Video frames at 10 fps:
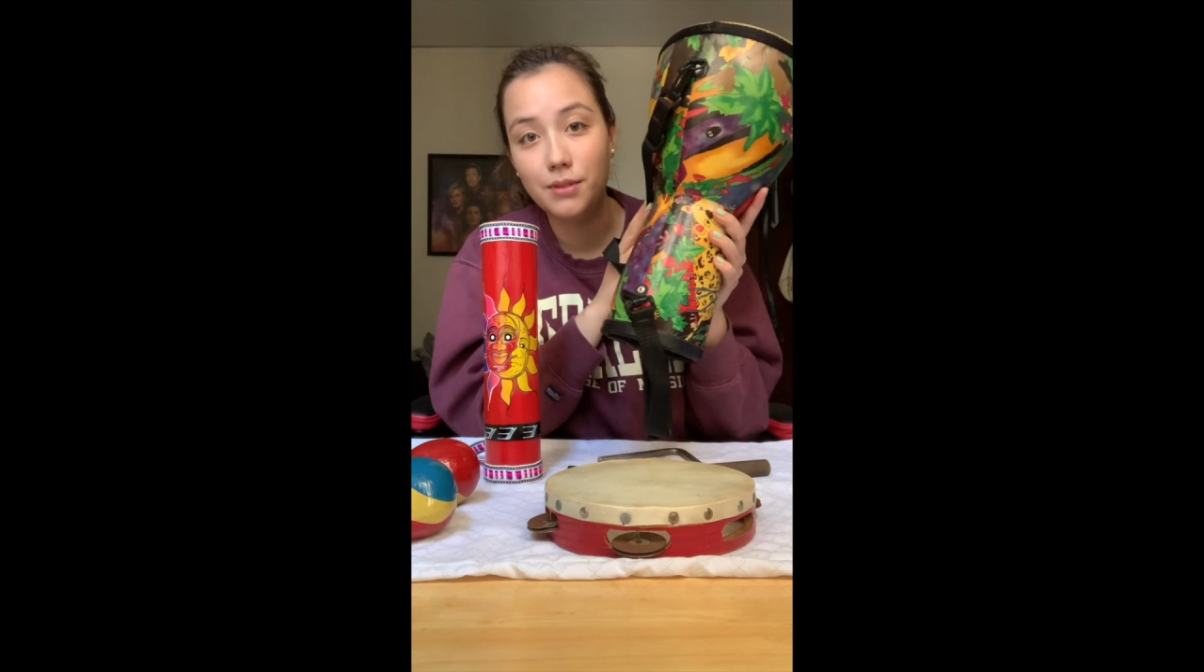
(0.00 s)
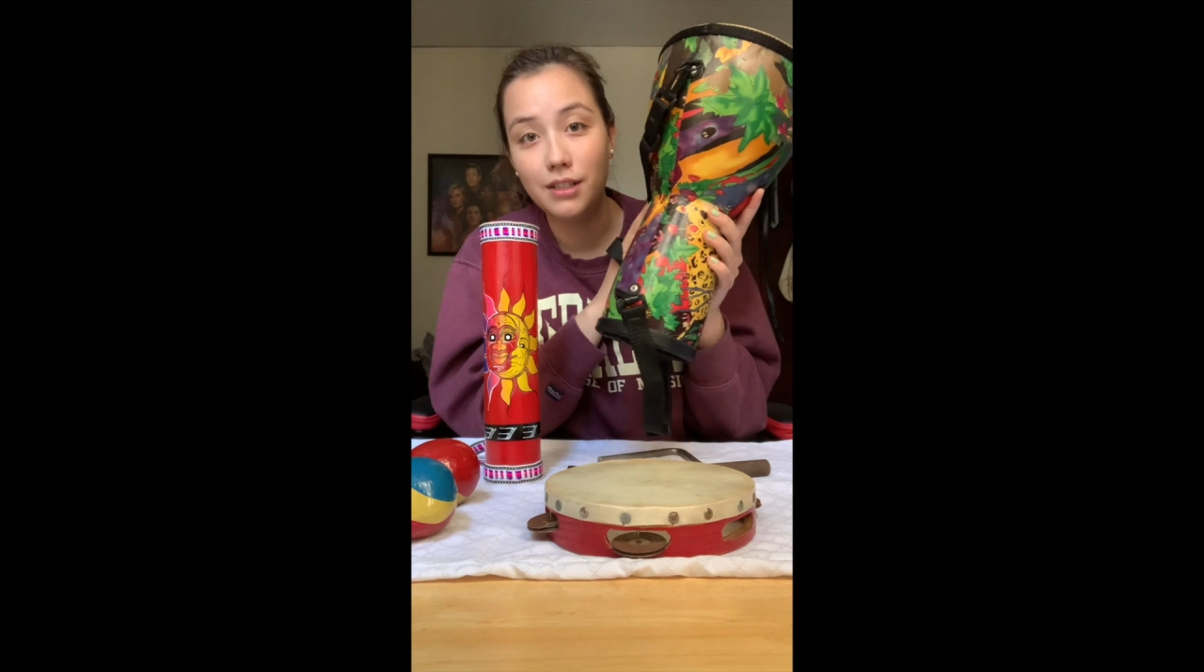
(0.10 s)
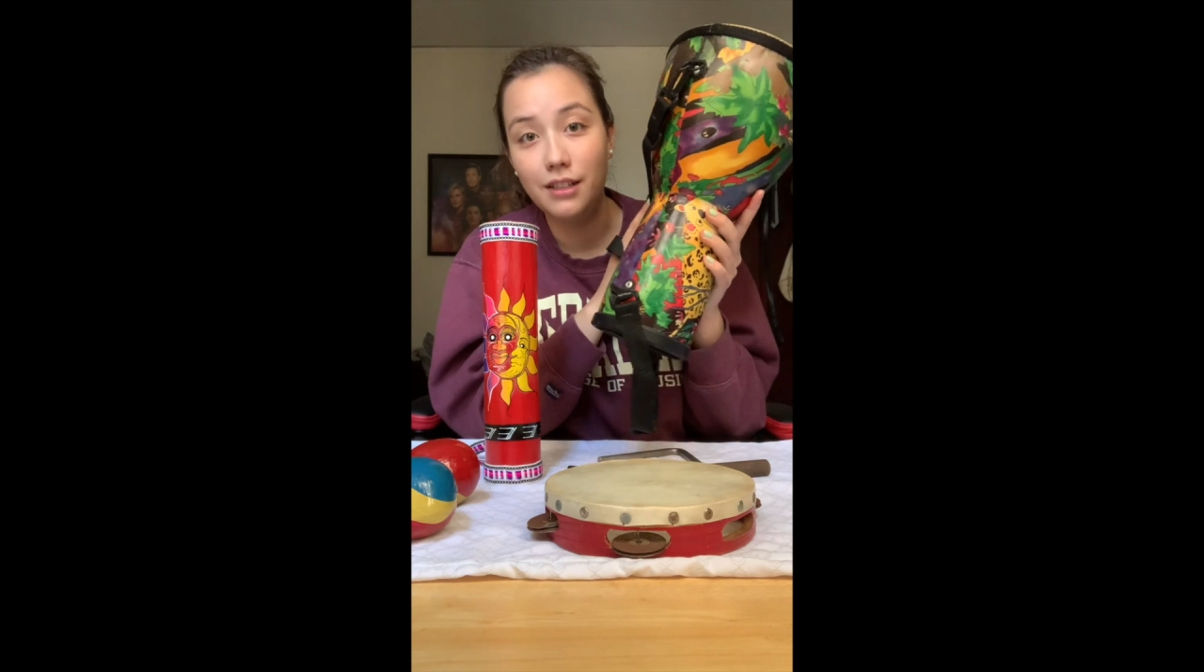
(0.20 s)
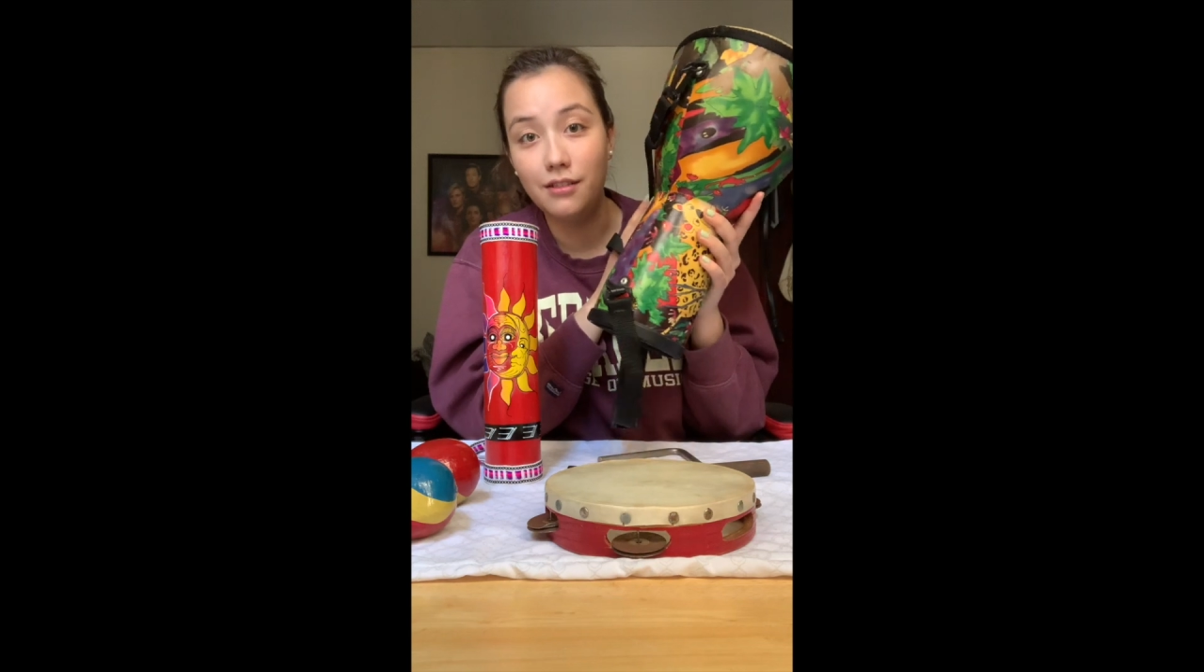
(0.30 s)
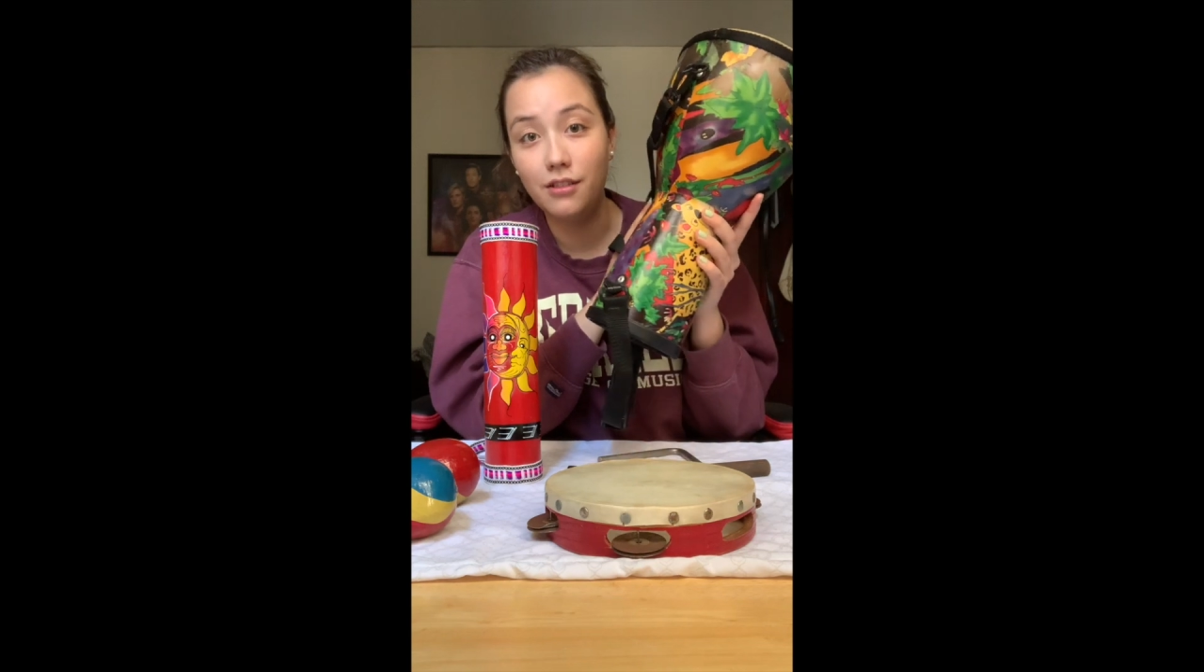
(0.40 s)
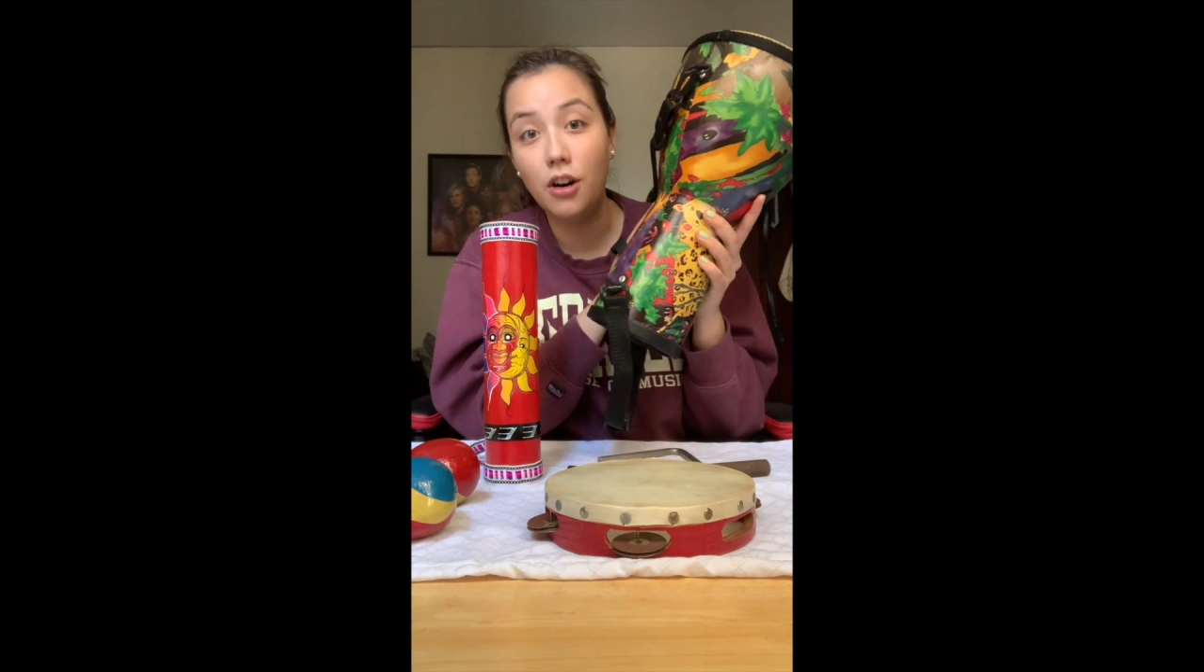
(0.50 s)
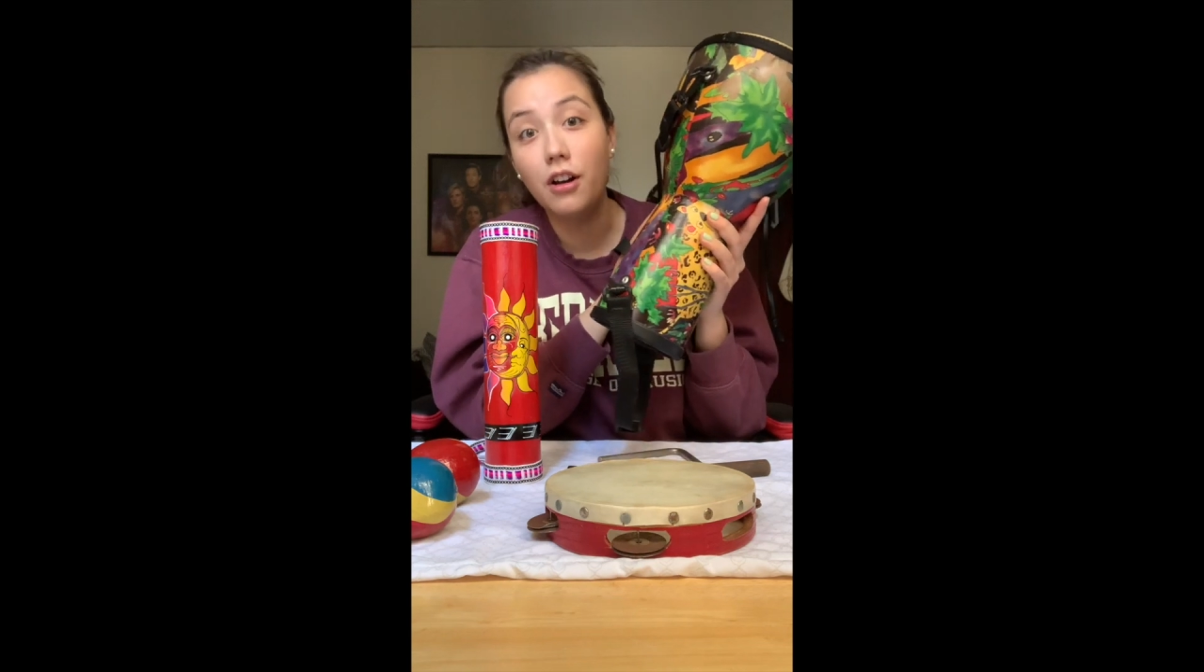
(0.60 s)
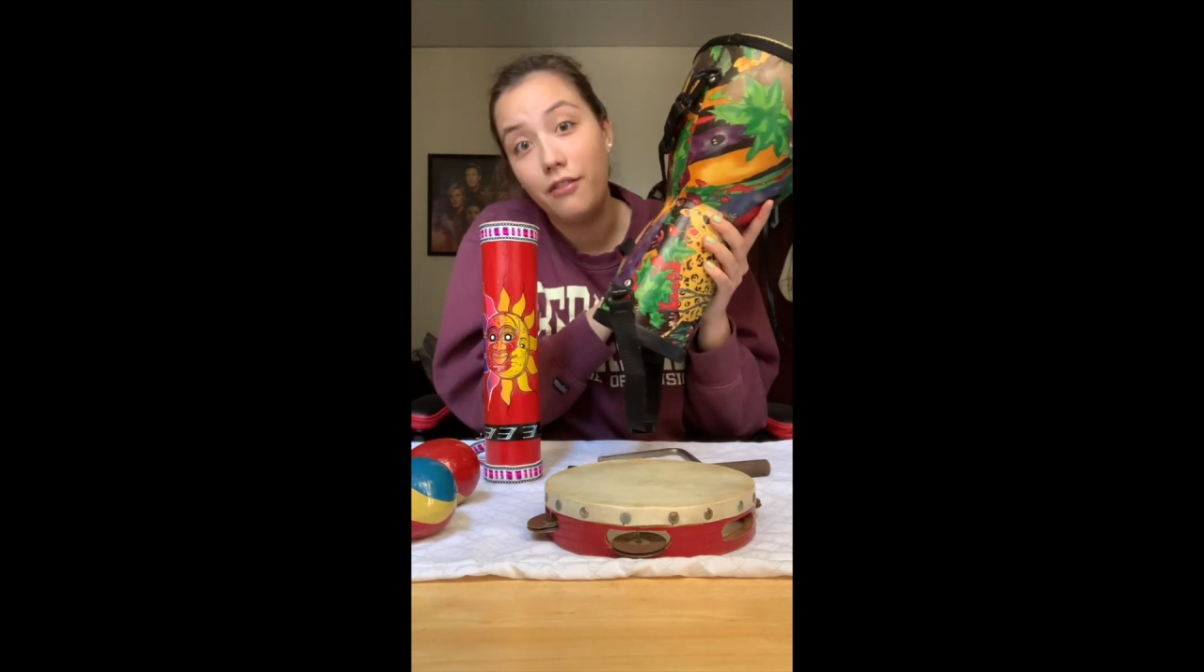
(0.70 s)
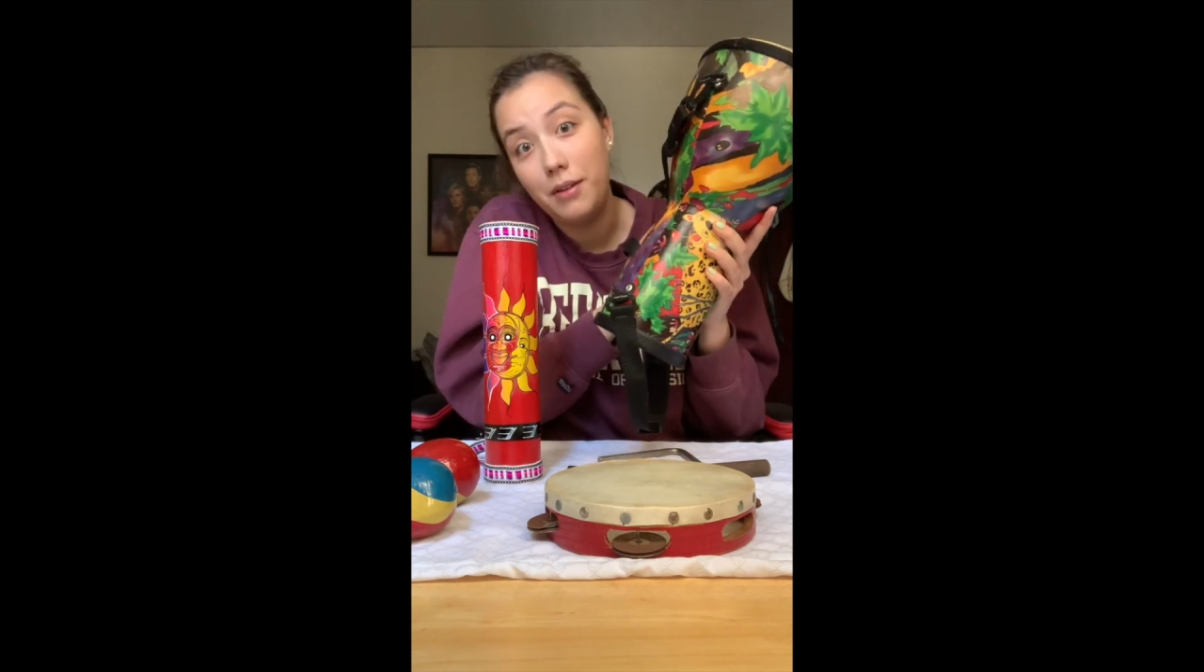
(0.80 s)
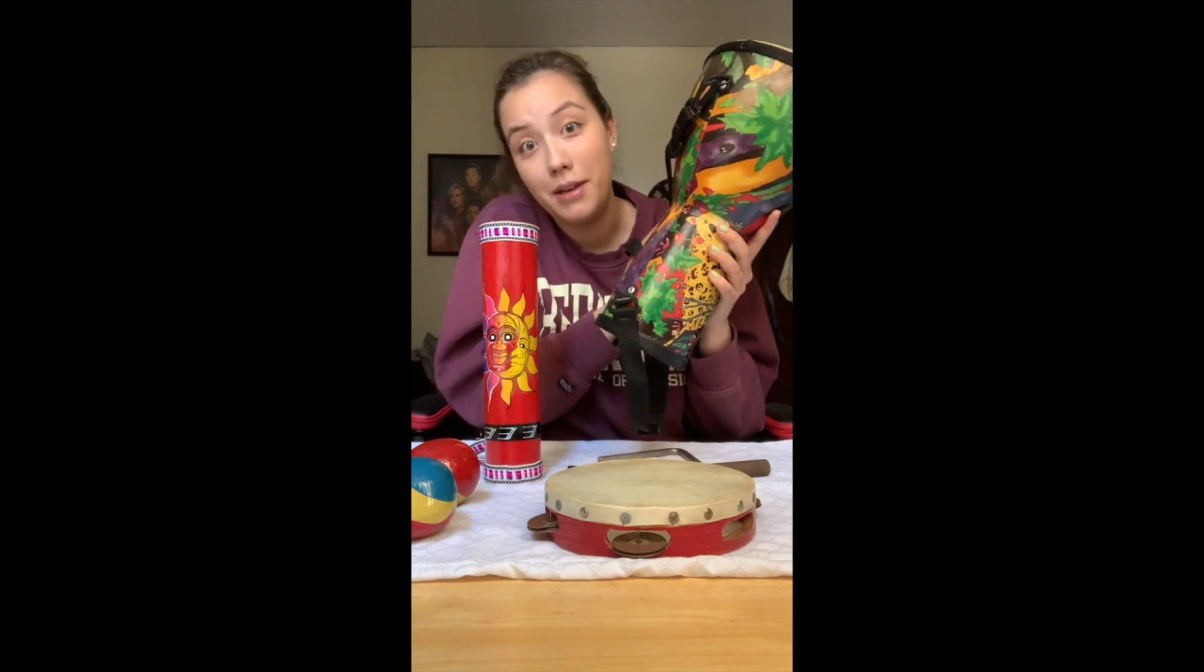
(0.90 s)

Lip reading: in Kokavim